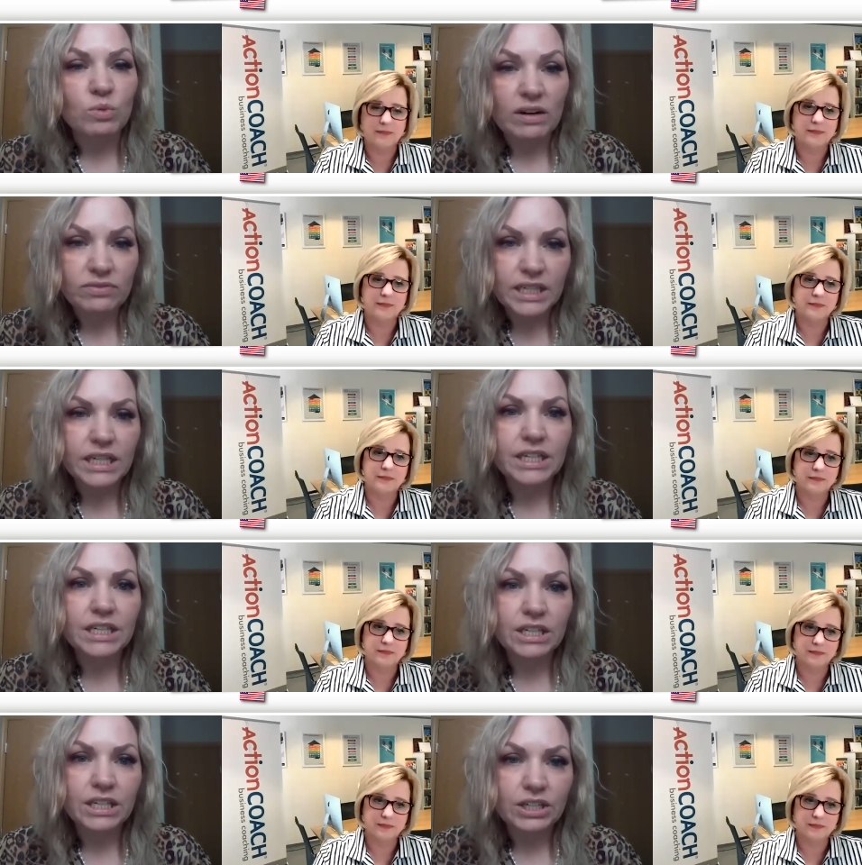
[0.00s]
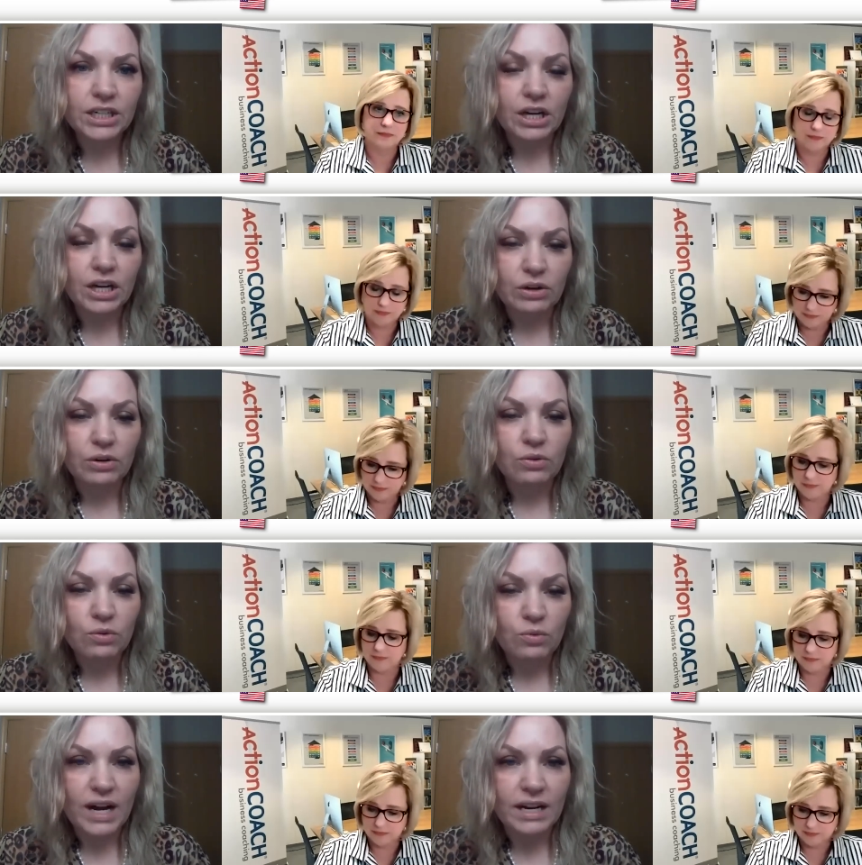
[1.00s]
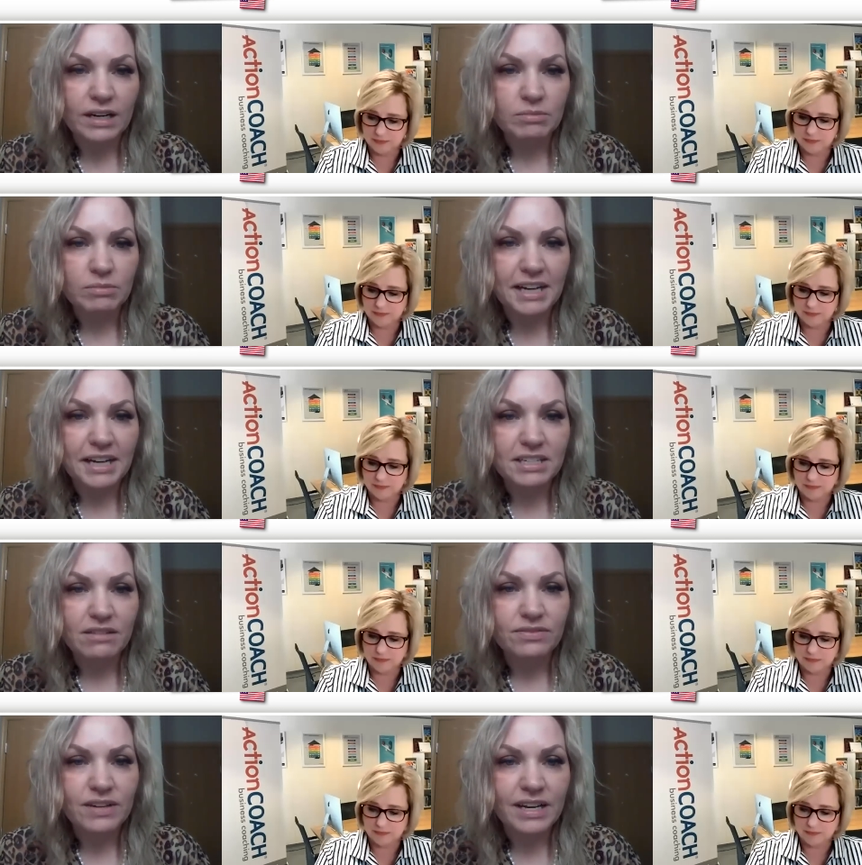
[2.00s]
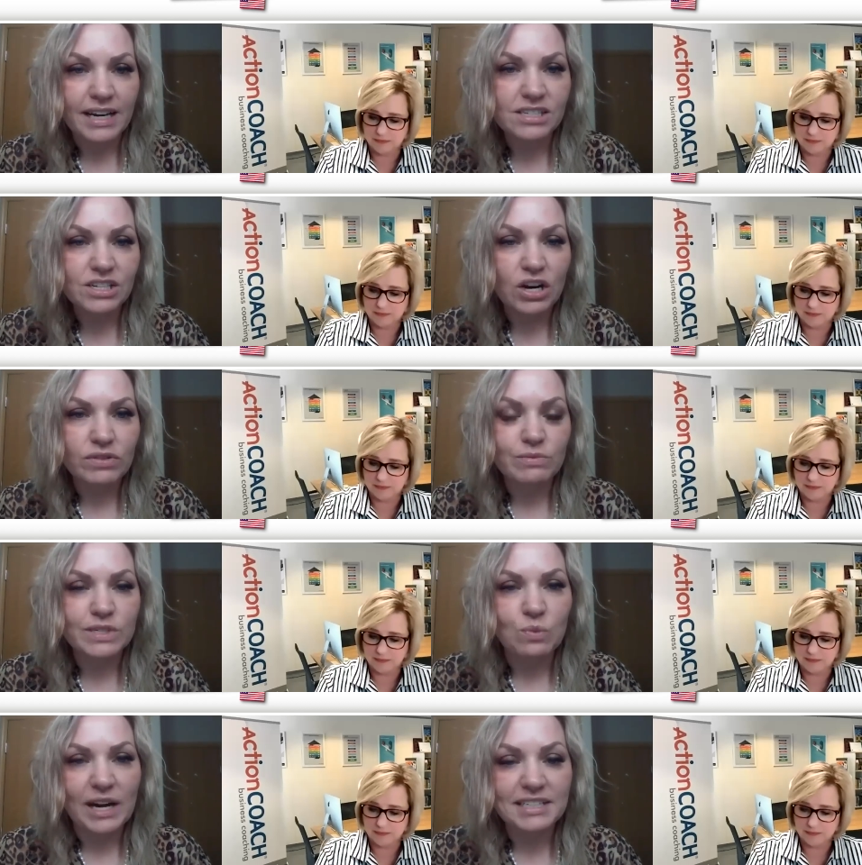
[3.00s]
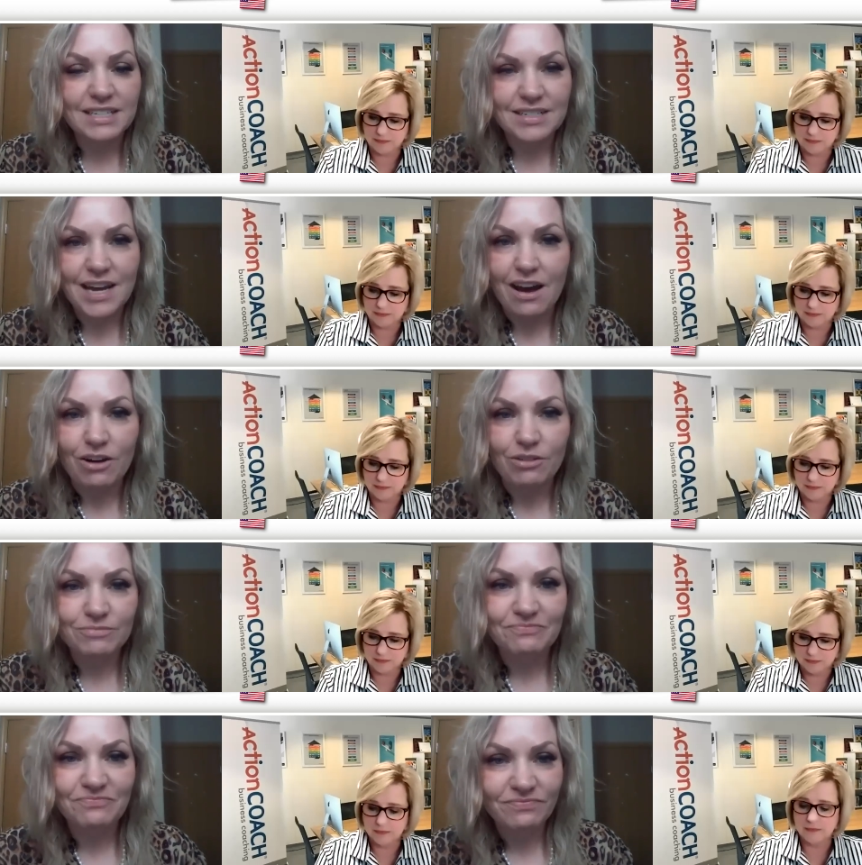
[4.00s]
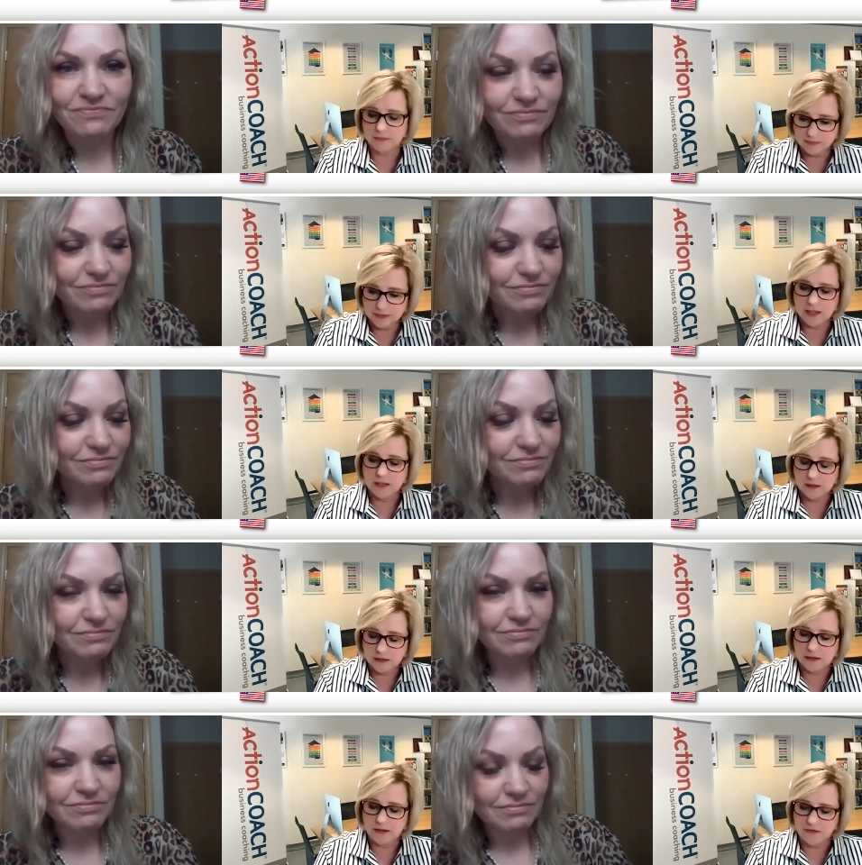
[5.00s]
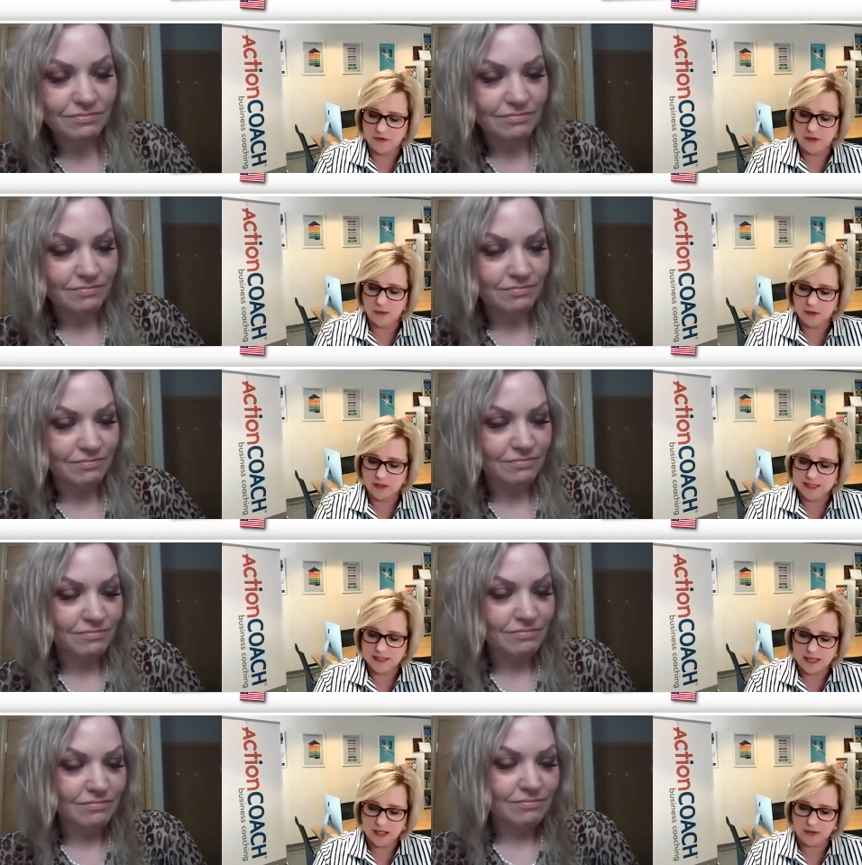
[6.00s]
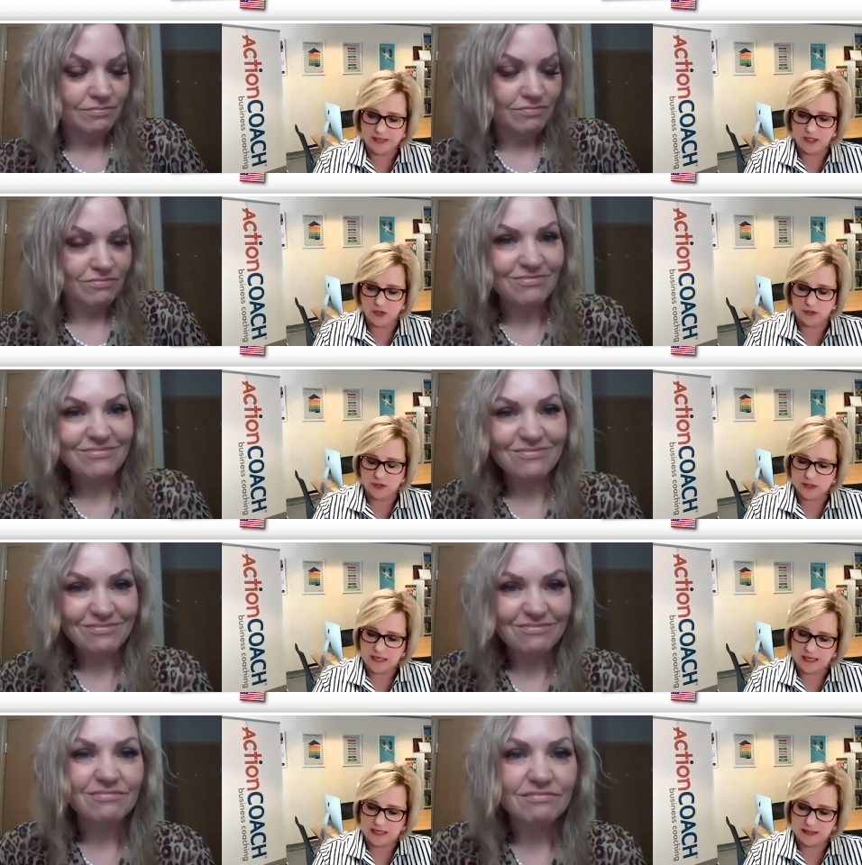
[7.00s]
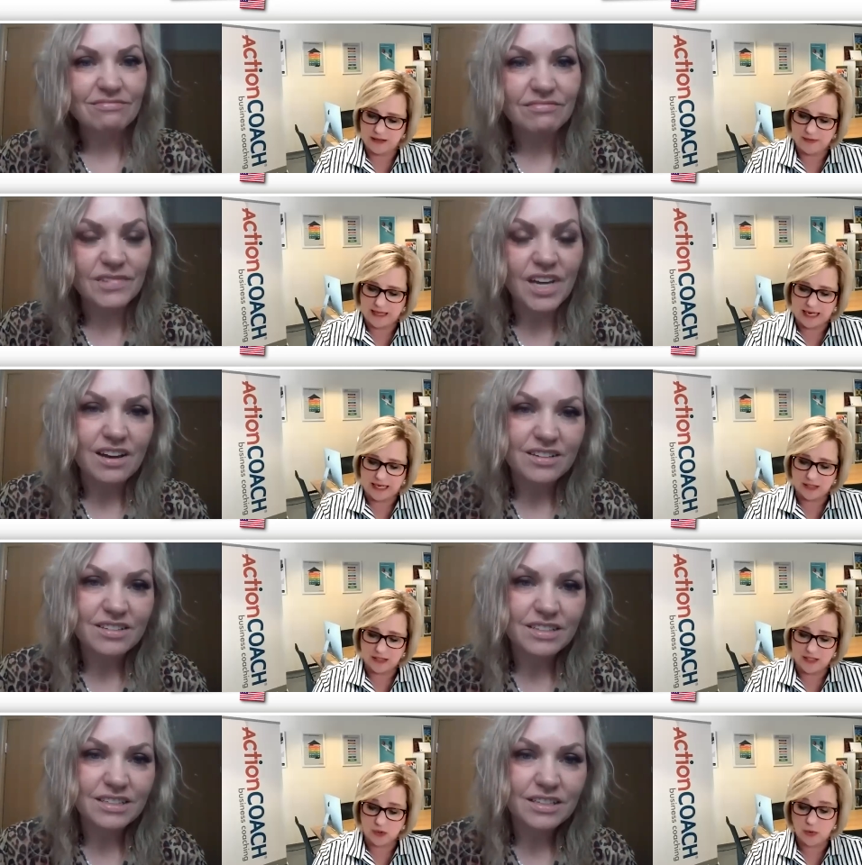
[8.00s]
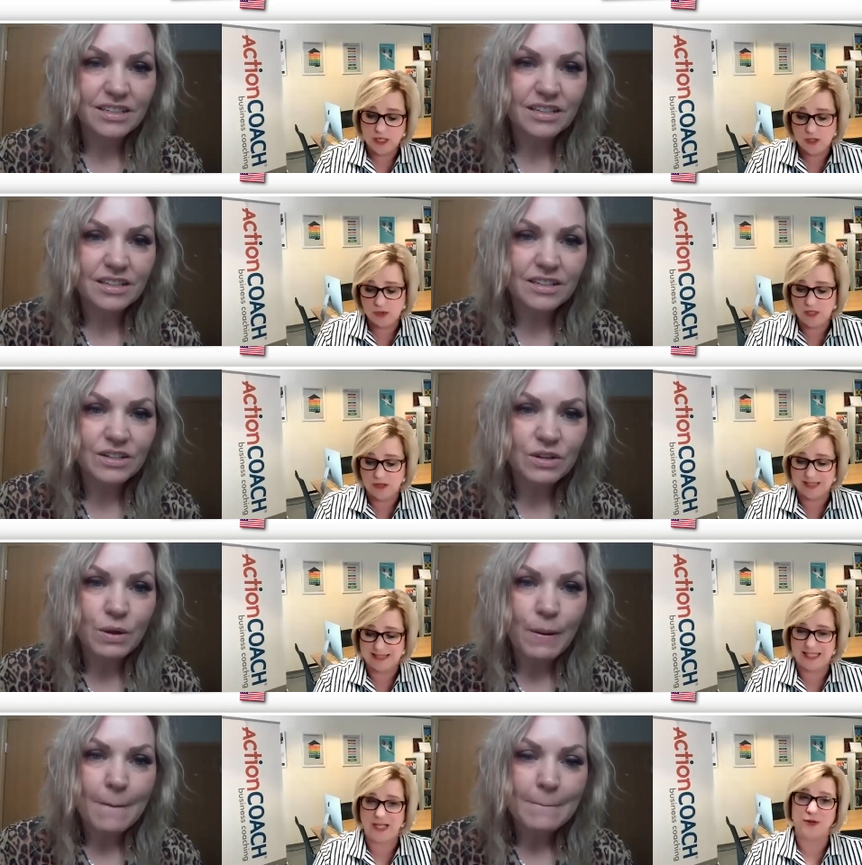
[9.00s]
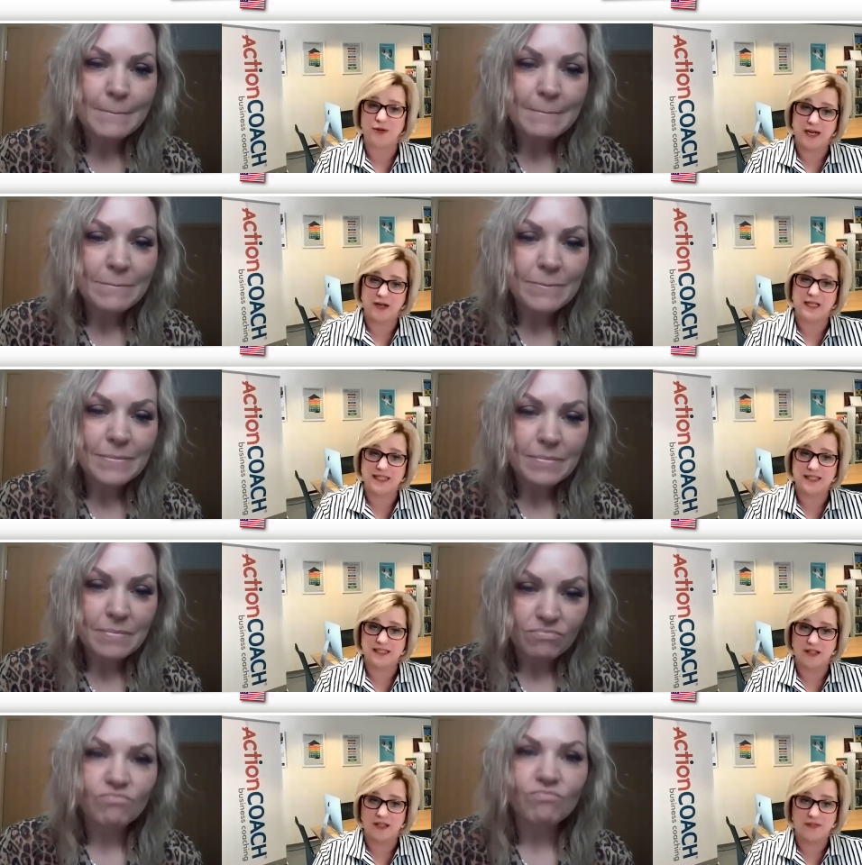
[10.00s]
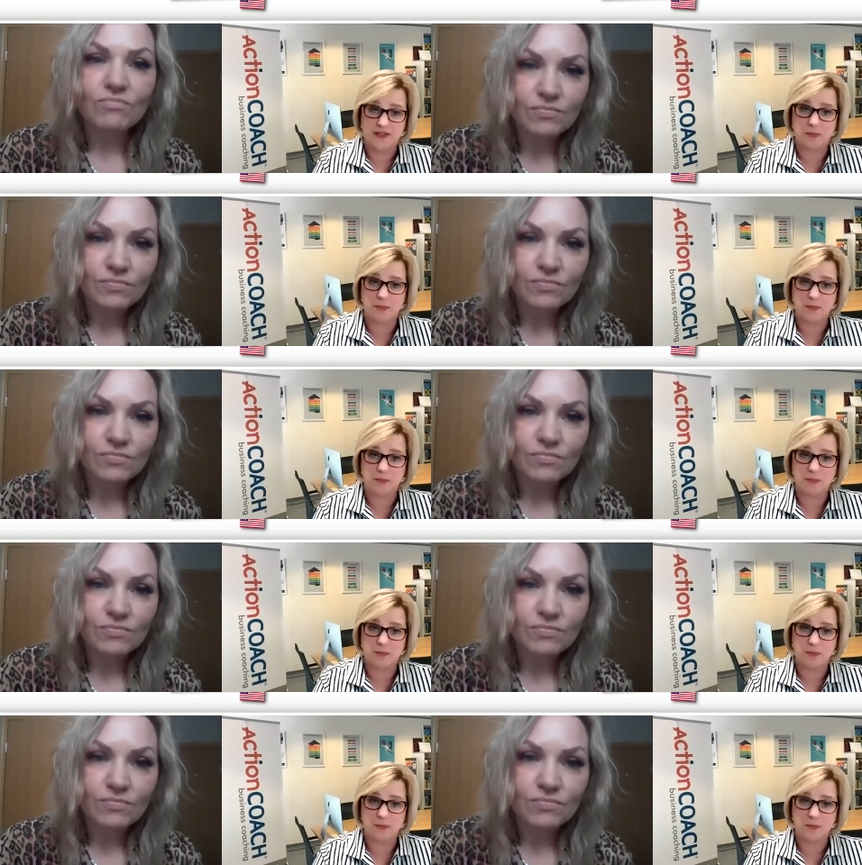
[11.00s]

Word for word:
Speaker 1: roughly a year ago, um, kind of as COVID was winding down.
Speaker 2: Good for you. Well, that's a lot of credentials. I, I love that. Yeah. And 22 years in senior care, that's a lot of